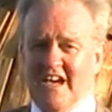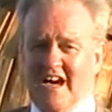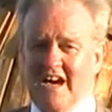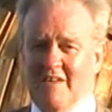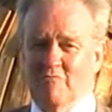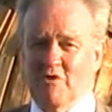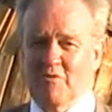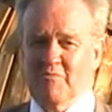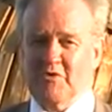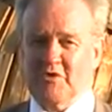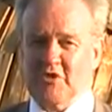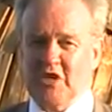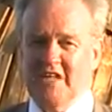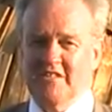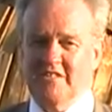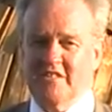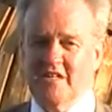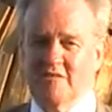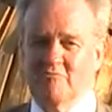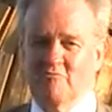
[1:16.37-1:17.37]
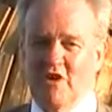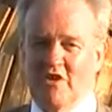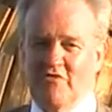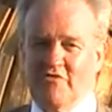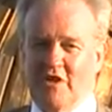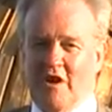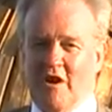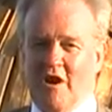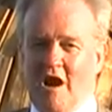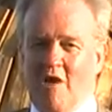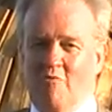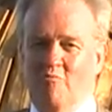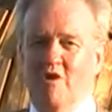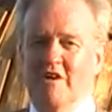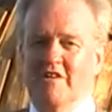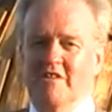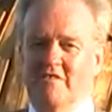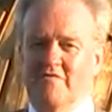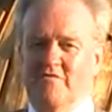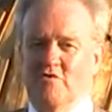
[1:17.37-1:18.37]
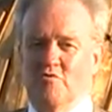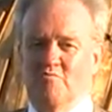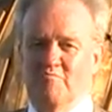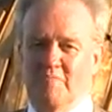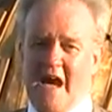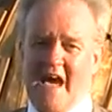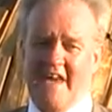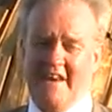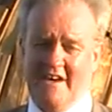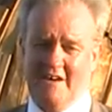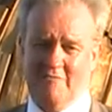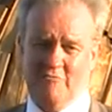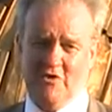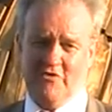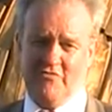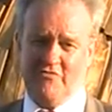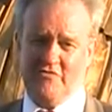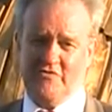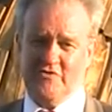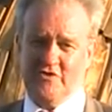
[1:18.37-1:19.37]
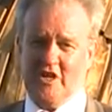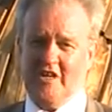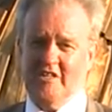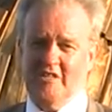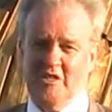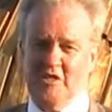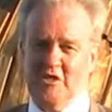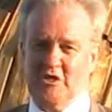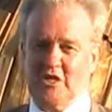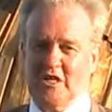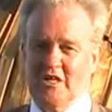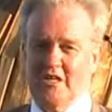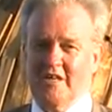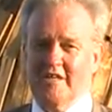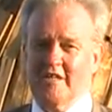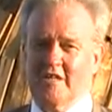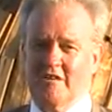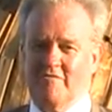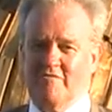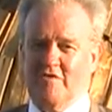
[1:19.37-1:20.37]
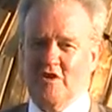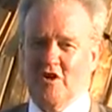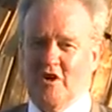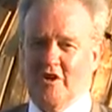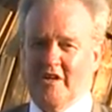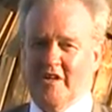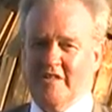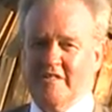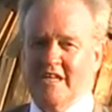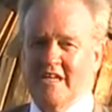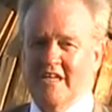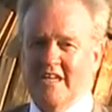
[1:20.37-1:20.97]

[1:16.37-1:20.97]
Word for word: and were presented with a, a wonderful banner with Chinese calligraphy on it,